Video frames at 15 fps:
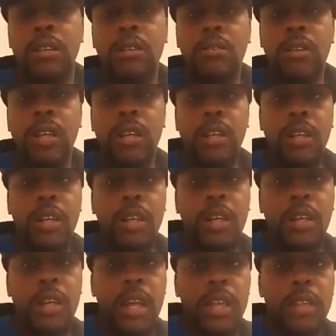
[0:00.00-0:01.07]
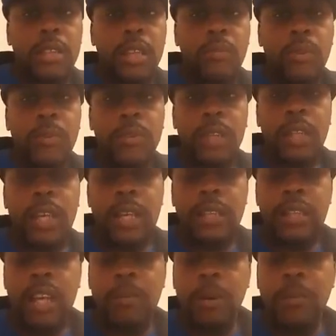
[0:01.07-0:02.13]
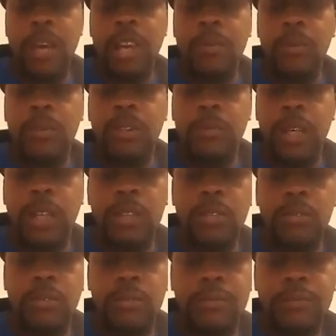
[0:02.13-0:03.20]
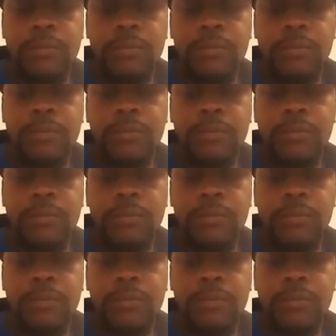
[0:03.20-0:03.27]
Okay. And has when was the last time a payment was made to them?